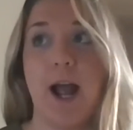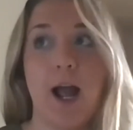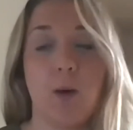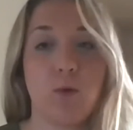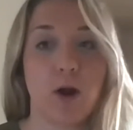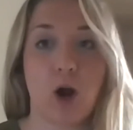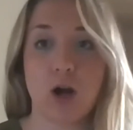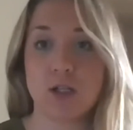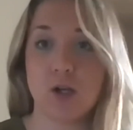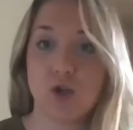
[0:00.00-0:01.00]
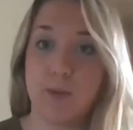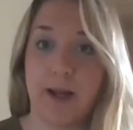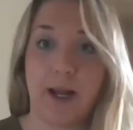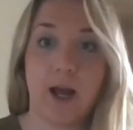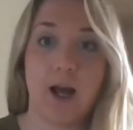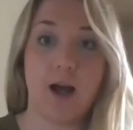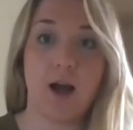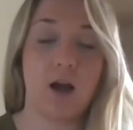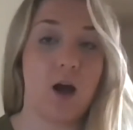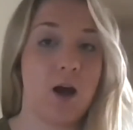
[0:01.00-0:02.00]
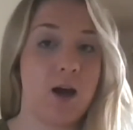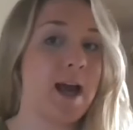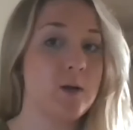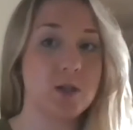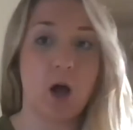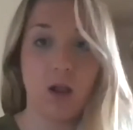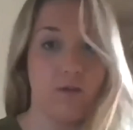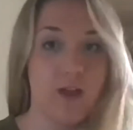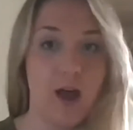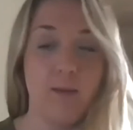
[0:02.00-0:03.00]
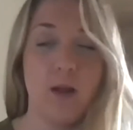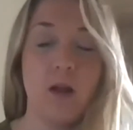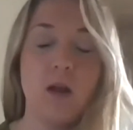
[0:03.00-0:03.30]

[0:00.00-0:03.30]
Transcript: I help run our social media accounts, all of them.